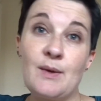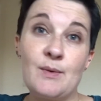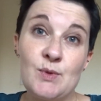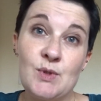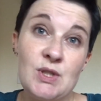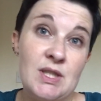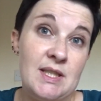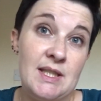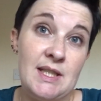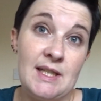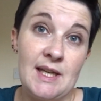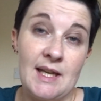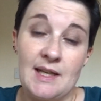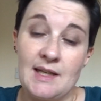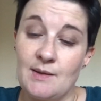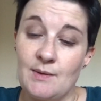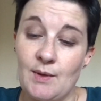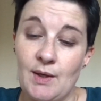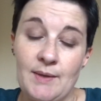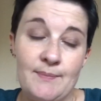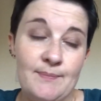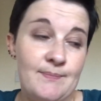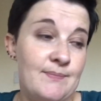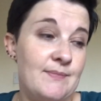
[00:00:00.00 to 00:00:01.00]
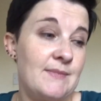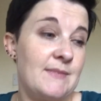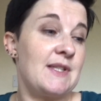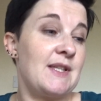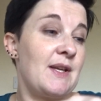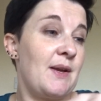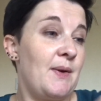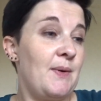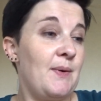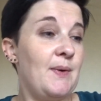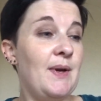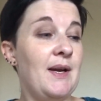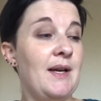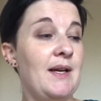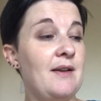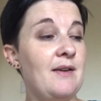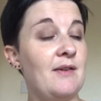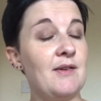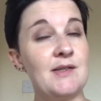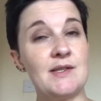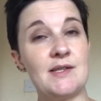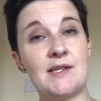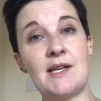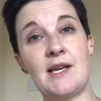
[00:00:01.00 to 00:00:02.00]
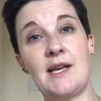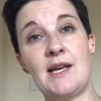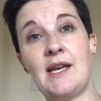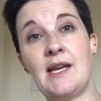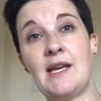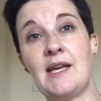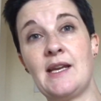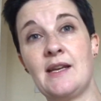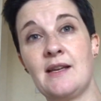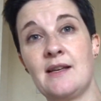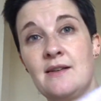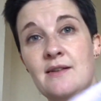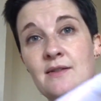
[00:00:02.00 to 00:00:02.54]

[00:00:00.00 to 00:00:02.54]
She did it anyway. So I got a